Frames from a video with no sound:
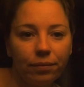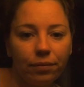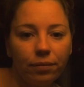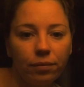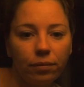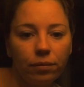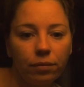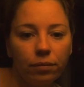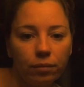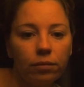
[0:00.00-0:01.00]

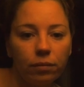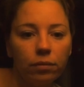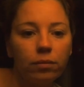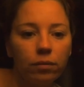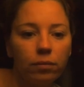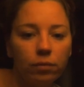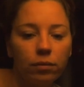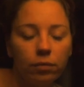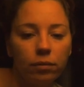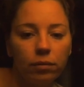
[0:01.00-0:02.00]

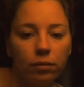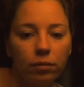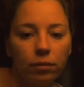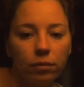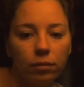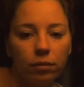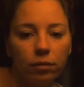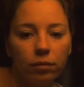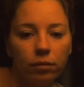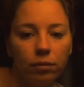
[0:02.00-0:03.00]

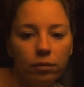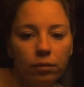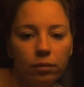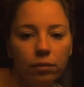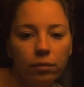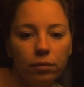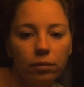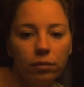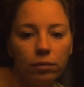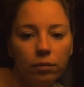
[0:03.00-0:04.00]

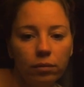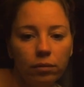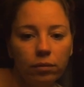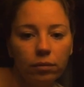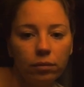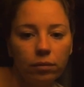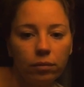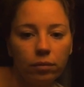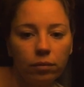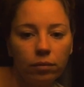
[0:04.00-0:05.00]

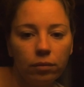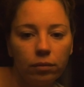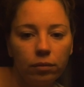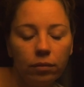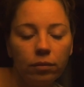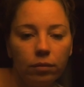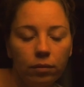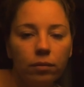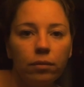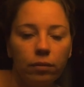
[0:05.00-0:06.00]

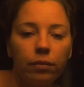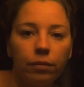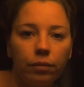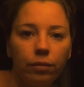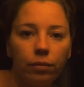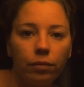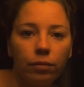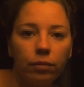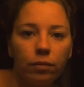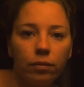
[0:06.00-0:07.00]

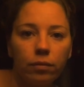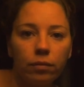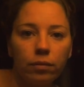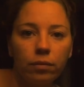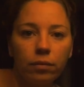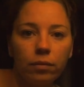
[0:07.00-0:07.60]
No words are spoken by the person on screen.